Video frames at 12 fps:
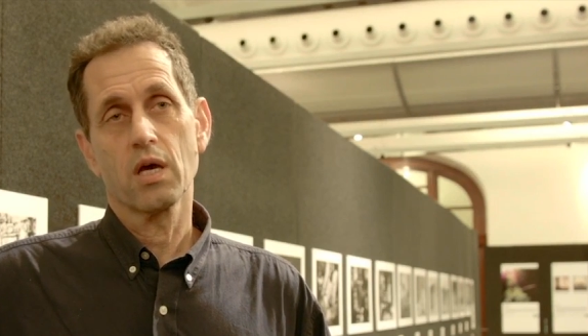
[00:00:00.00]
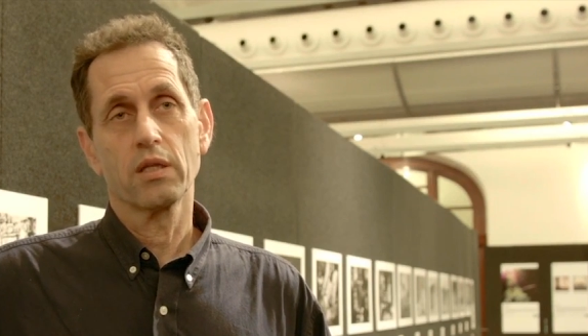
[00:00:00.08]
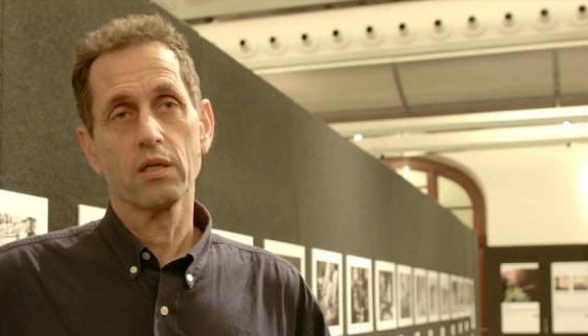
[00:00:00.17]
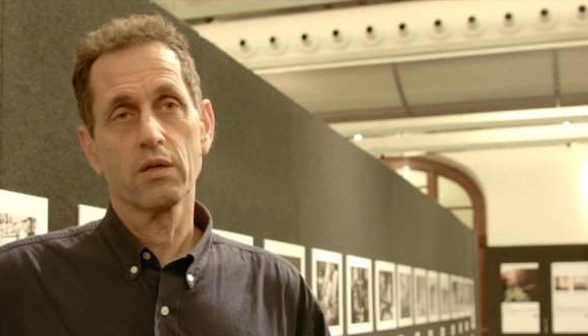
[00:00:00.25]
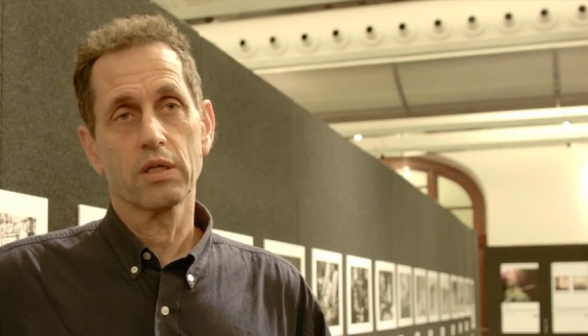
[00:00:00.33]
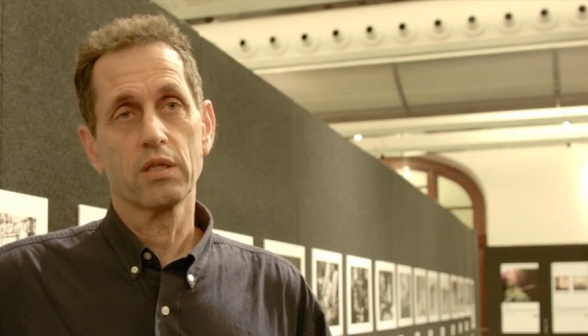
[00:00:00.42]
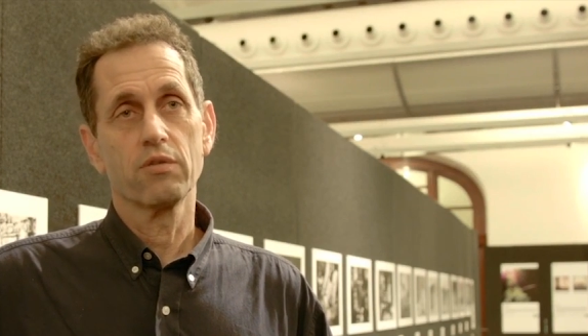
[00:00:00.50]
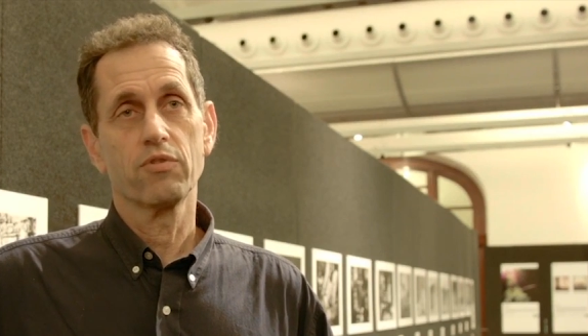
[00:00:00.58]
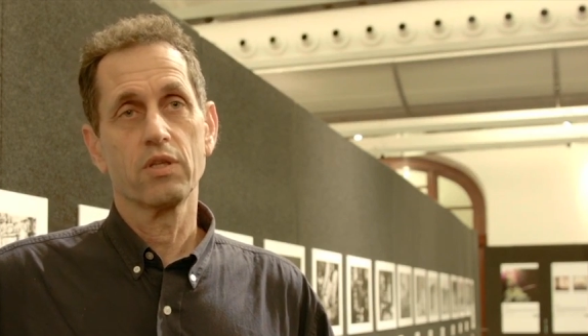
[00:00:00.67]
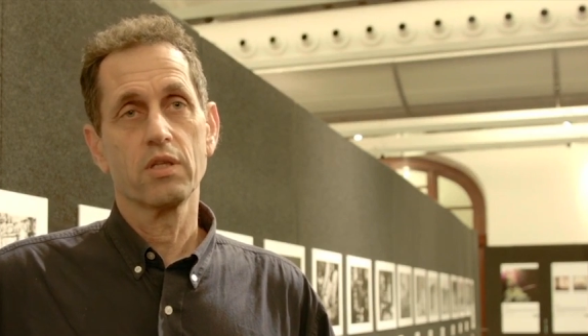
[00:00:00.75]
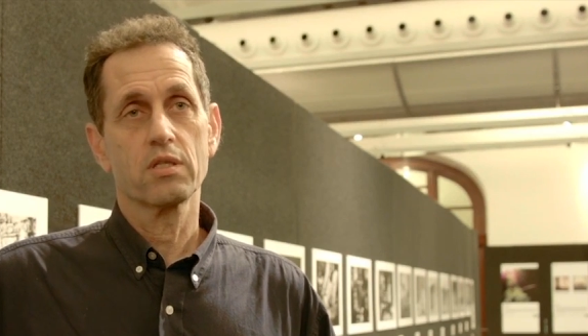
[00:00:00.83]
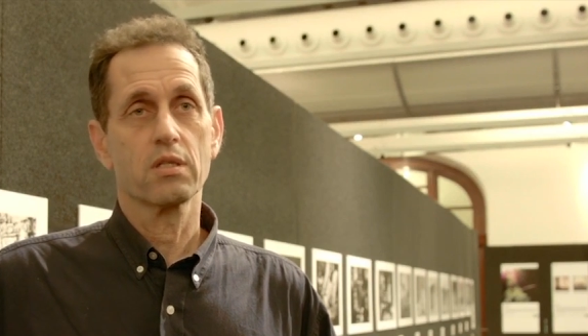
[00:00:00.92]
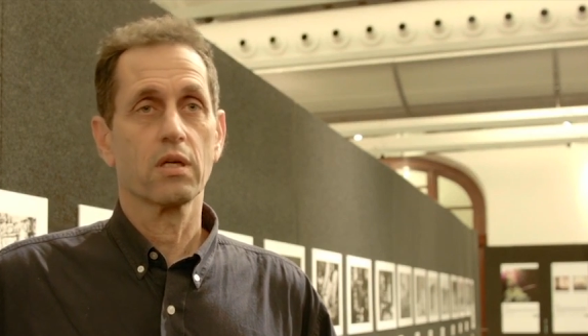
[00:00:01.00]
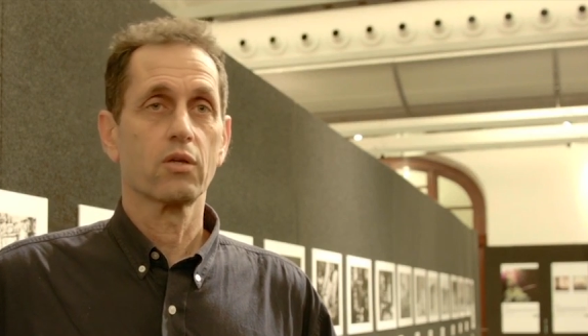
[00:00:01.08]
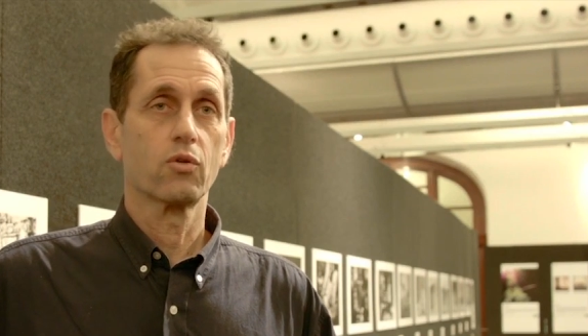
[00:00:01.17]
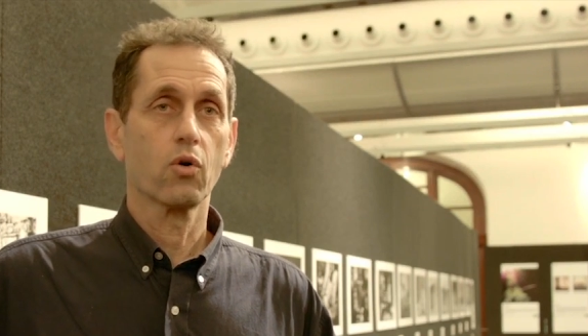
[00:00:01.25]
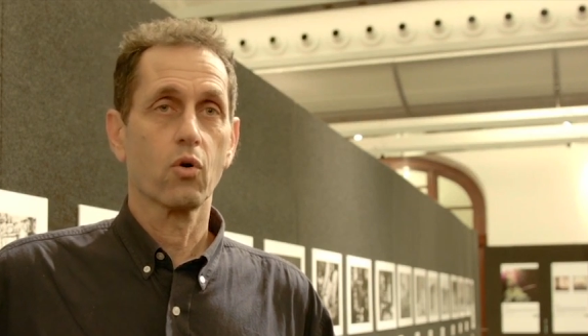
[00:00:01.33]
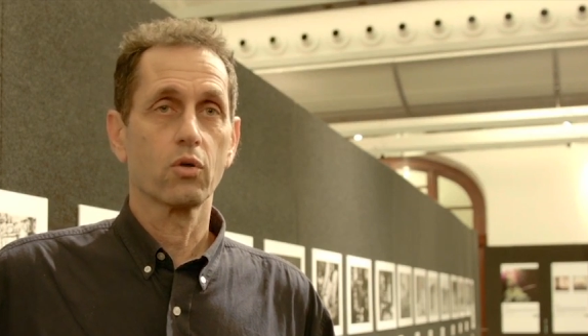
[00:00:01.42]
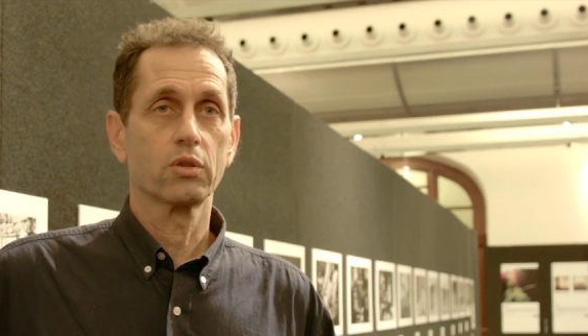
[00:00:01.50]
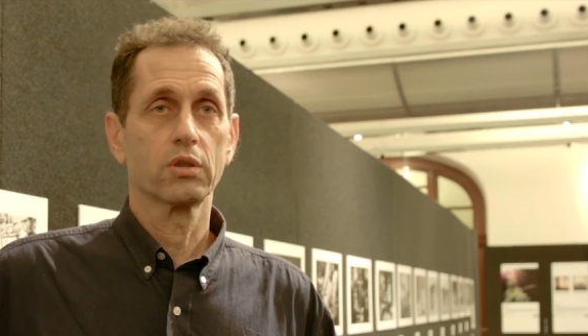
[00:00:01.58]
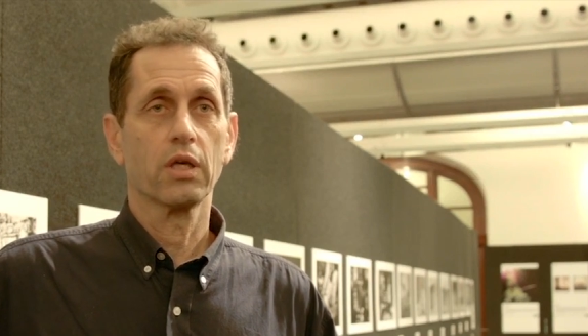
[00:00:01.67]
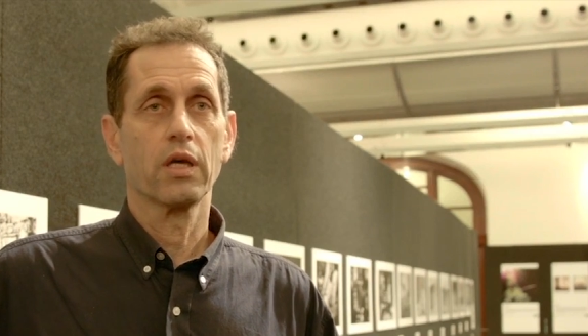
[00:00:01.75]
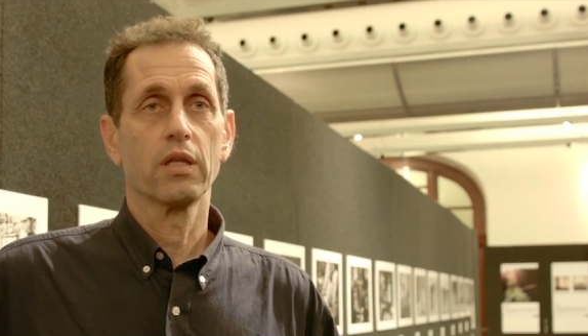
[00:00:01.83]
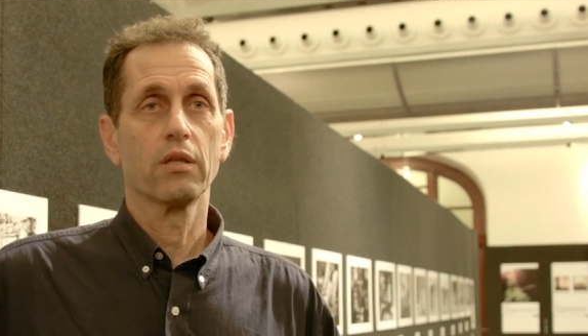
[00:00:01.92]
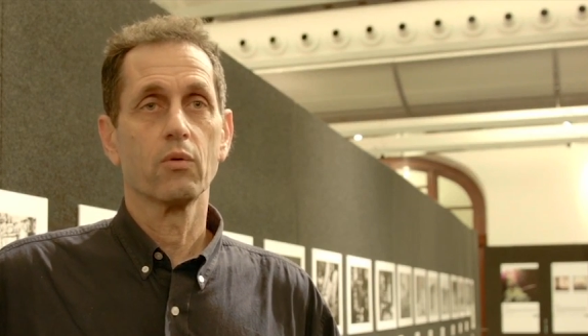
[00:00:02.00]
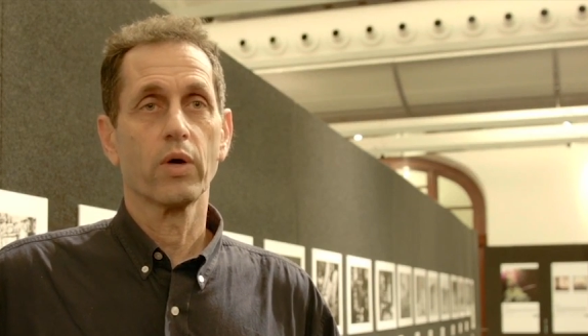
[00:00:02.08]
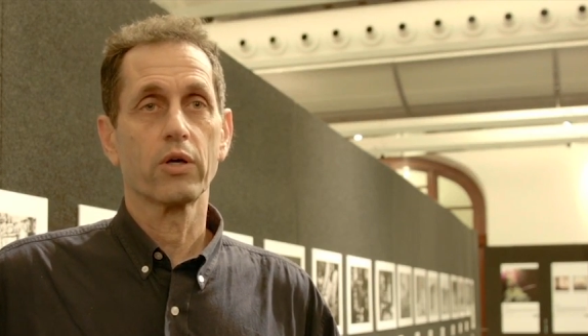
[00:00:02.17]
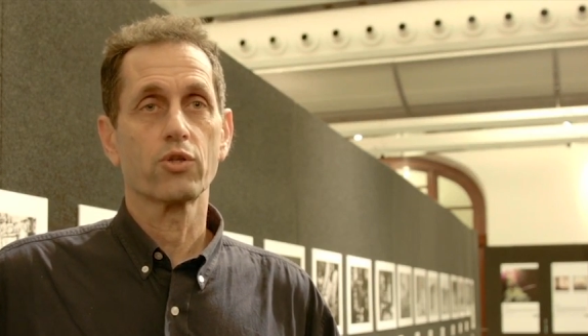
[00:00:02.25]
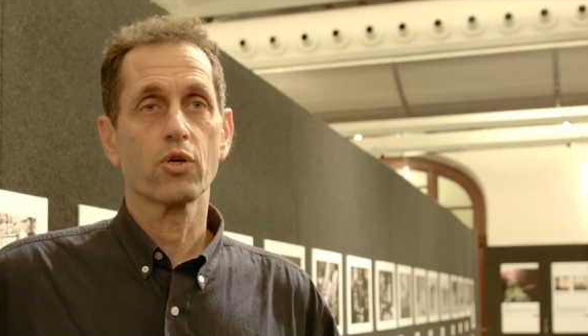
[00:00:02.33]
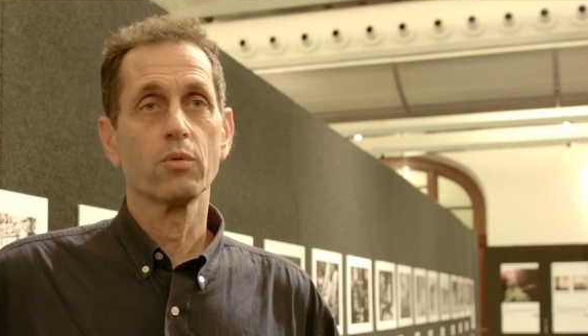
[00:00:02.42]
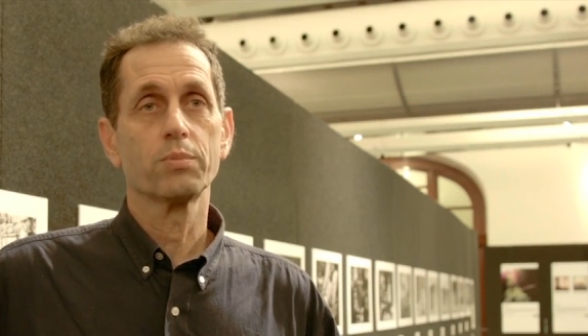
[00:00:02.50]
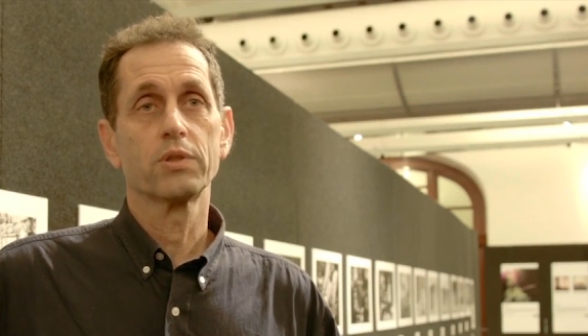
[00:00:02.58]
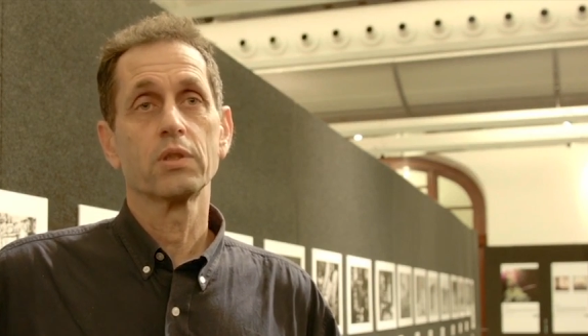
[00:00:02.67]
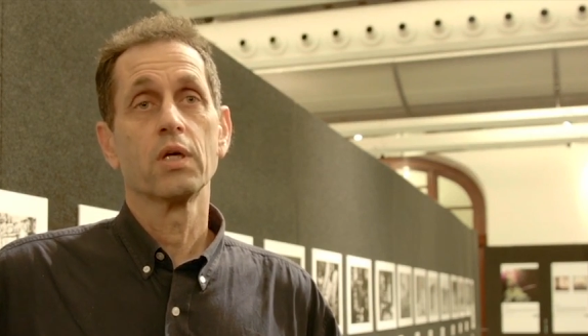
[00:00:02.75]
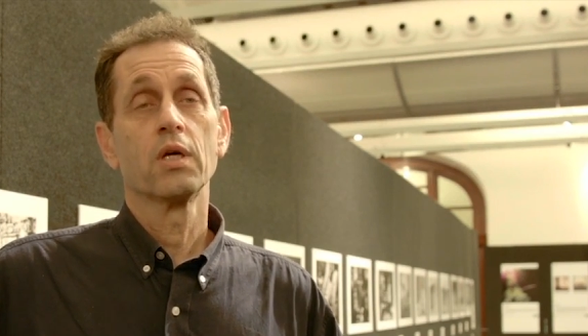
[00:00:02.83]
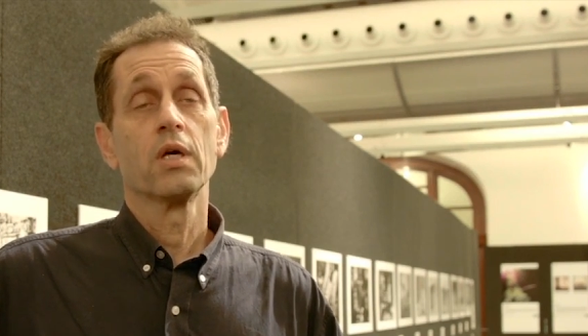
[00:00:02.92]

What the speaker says: other activities like talks and workshops.